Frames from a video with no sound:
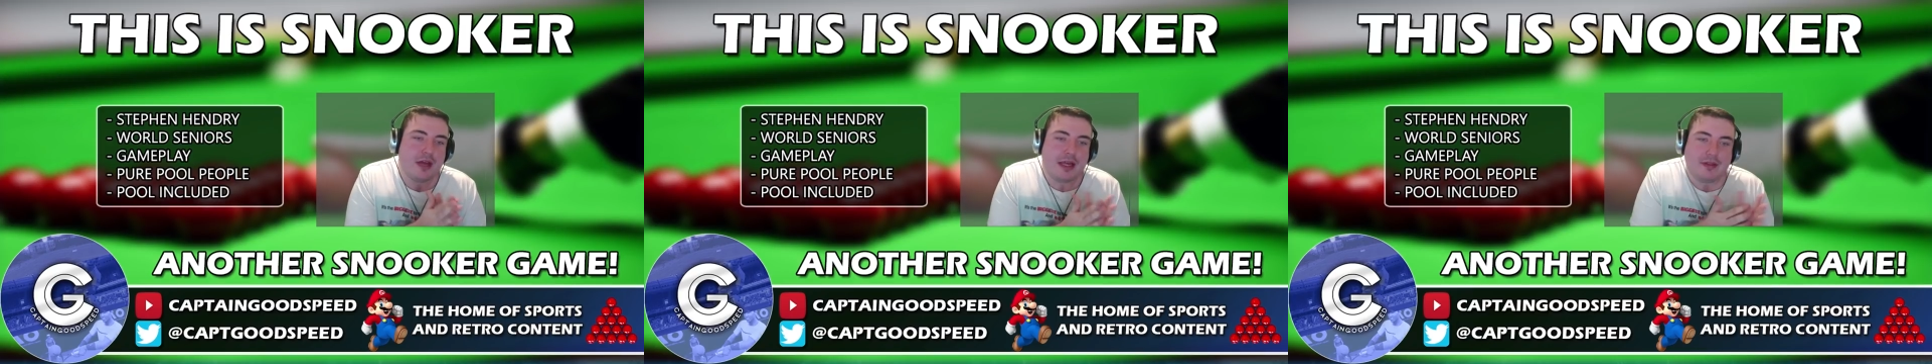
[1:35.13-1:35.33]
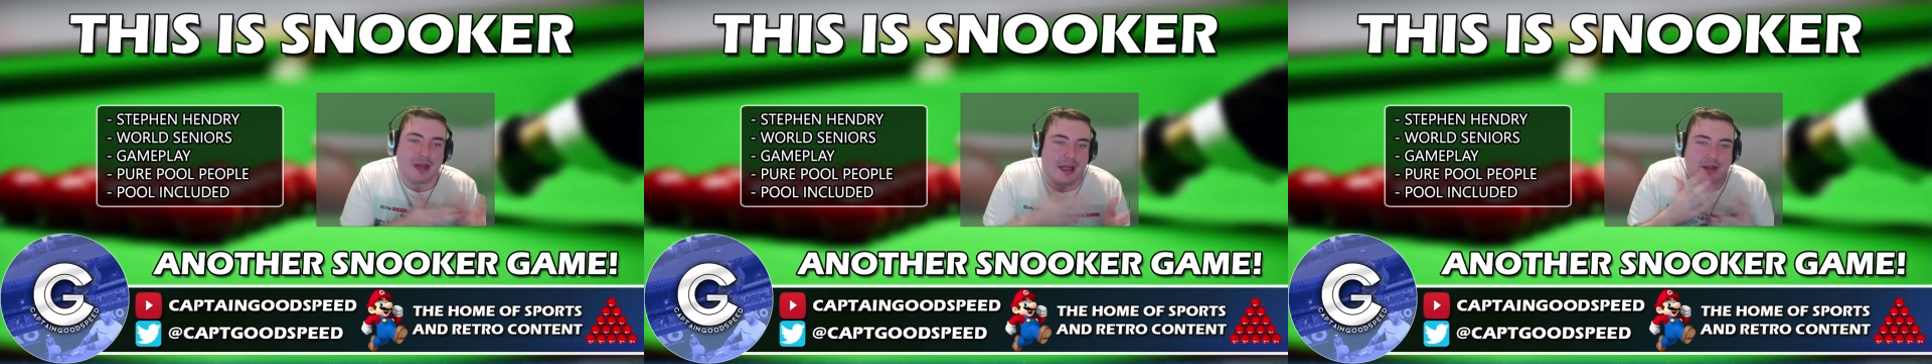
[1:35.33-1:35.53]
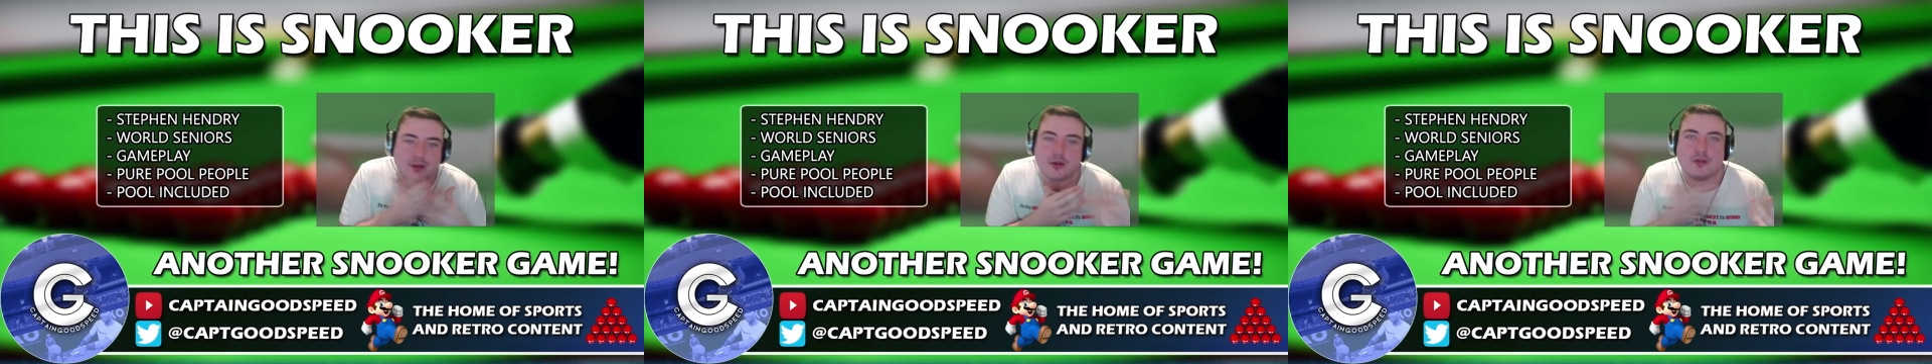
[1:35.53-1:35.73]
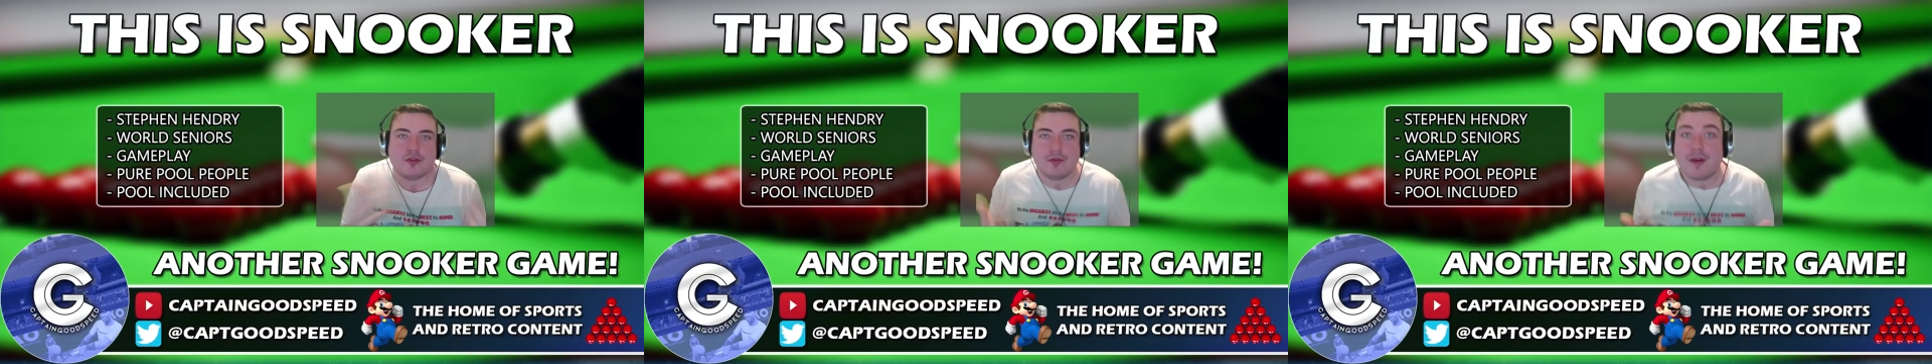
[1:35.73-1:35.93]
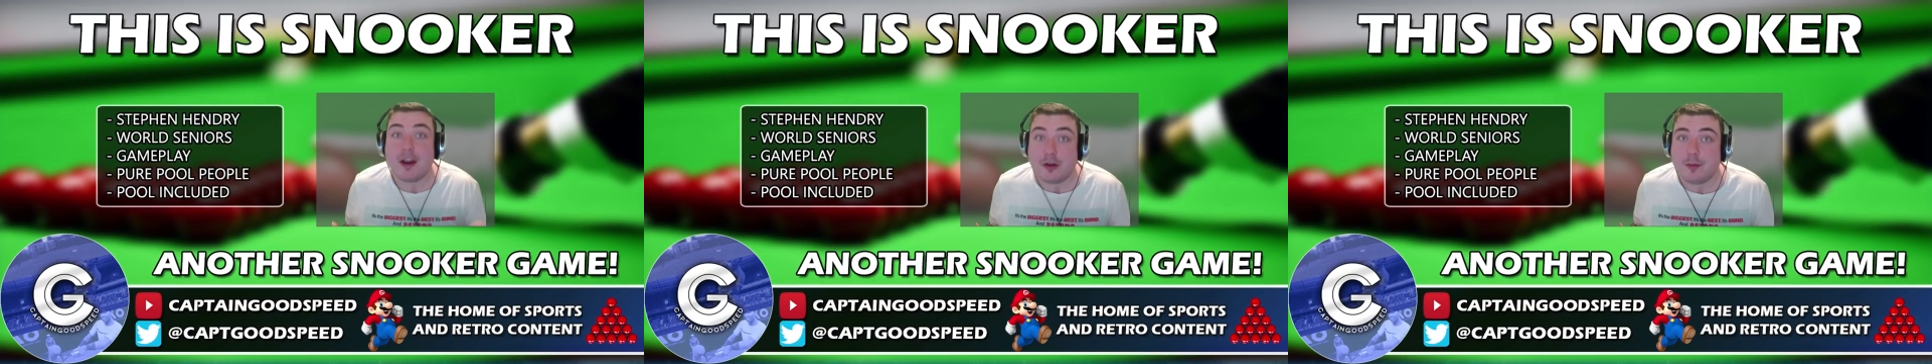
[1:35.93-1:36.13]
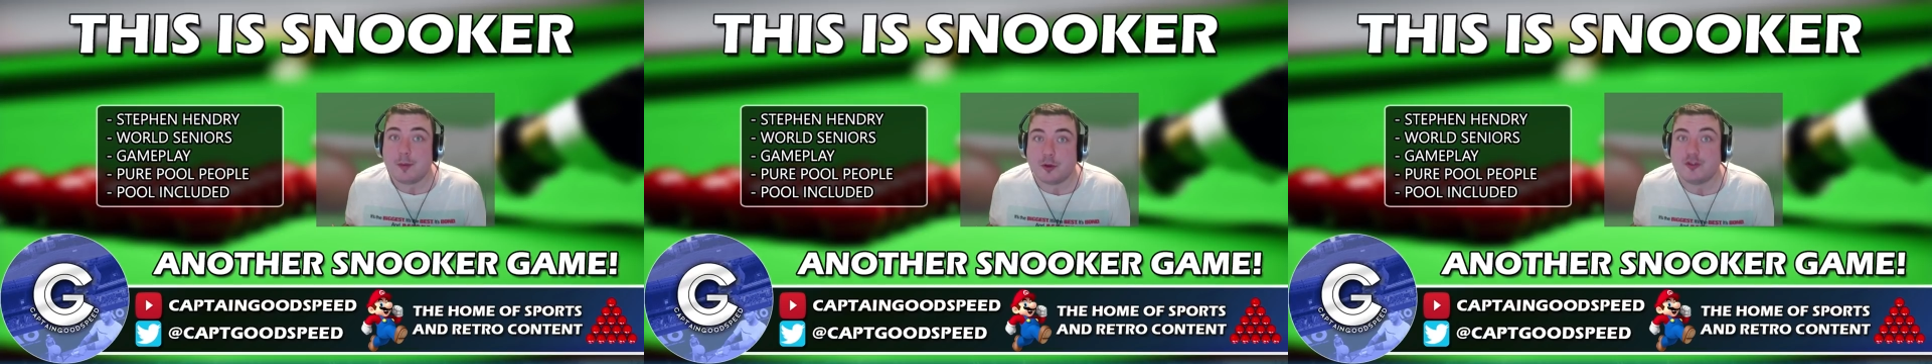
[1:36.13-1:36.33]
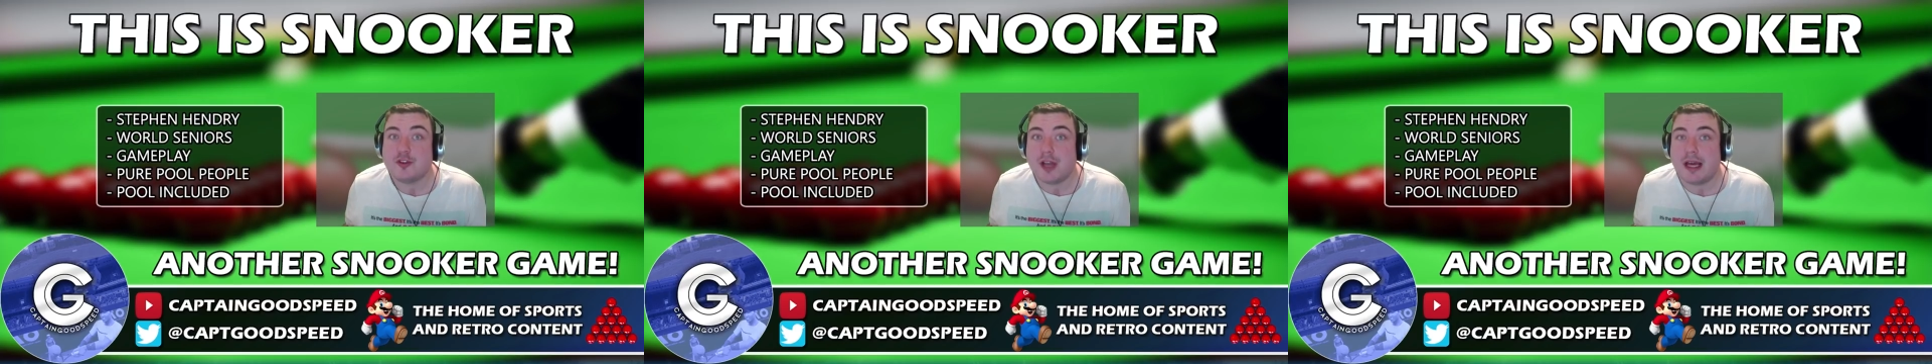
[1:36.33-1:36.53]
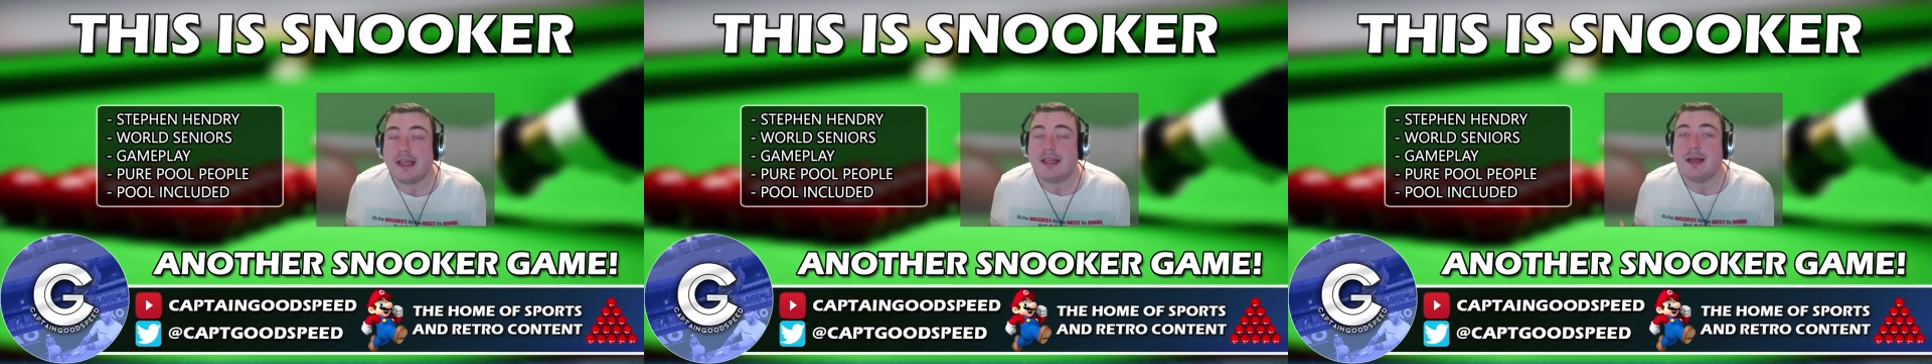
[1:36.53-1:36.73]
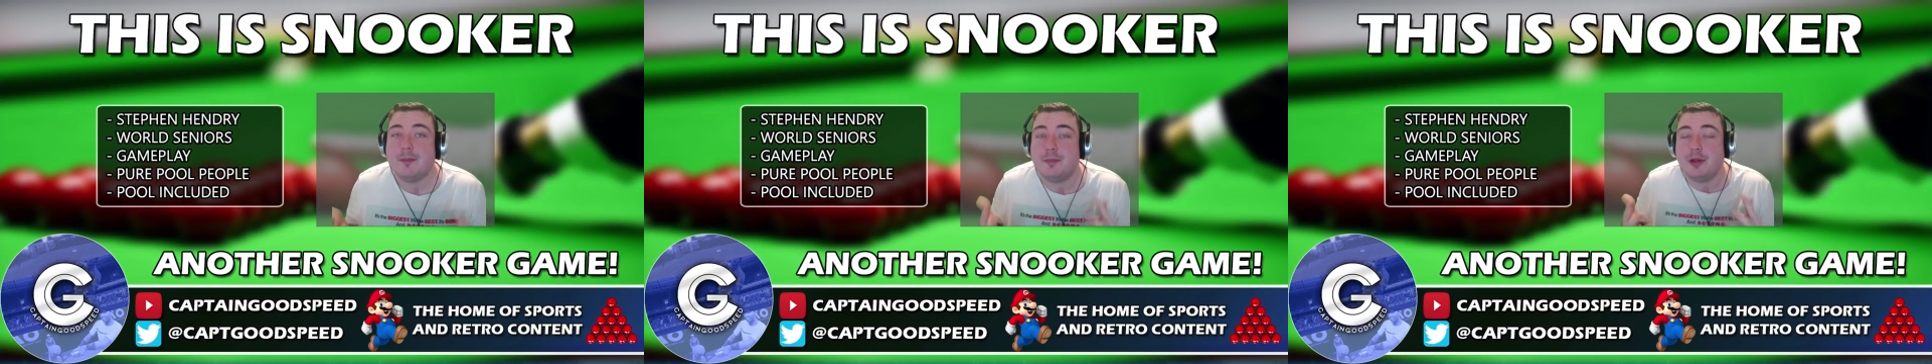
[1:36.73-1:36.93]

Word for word: it, it, looks very much like